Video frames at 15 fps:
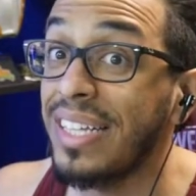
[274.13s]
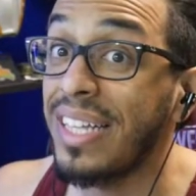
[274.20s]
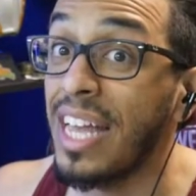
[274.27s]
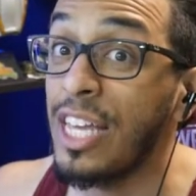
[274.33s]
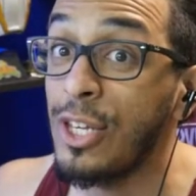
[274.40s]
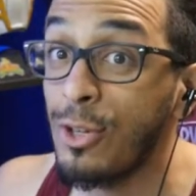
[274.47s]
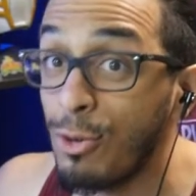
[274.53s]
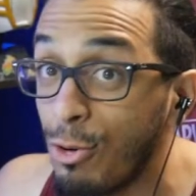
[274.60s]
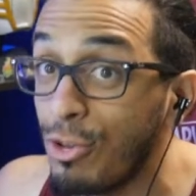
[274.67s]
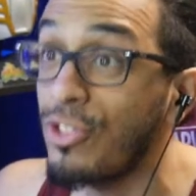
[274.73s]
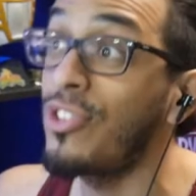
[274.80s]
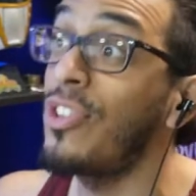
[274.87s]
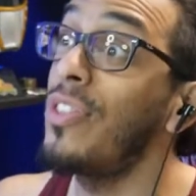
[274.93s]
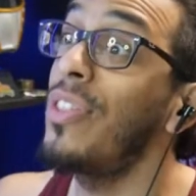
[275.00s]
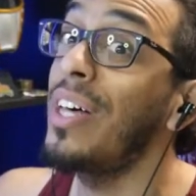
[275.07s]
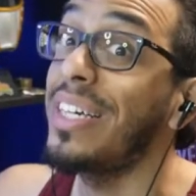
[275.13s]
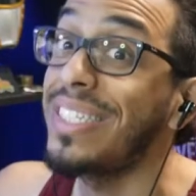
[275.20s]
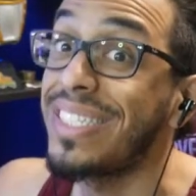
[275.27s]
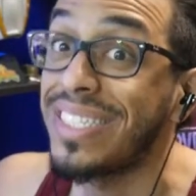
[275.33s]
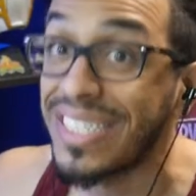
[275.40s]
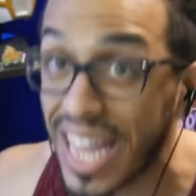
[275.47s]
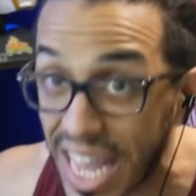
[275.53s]
that they used the
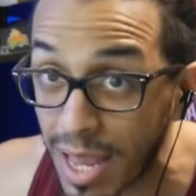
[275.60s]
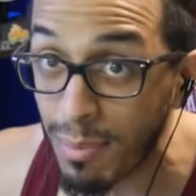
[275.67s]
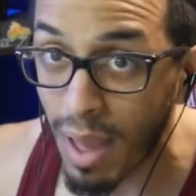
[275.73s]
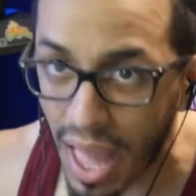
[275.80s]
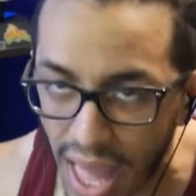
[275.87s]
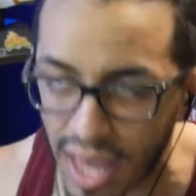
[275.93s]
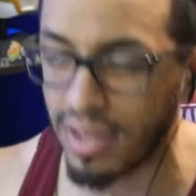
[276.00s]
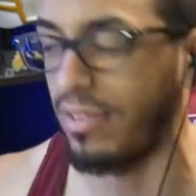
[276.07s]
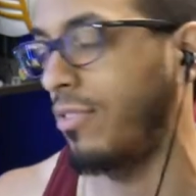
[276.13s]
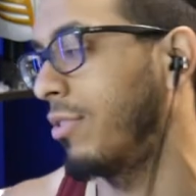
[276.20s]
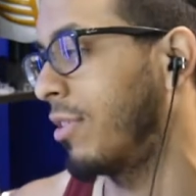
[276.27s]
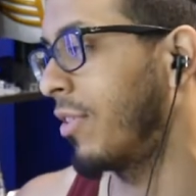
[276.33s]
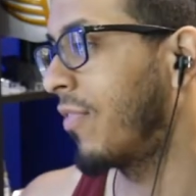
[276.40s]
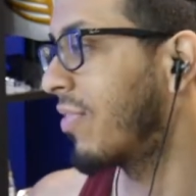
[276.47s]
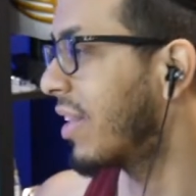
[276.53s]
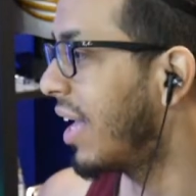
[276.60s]
same actor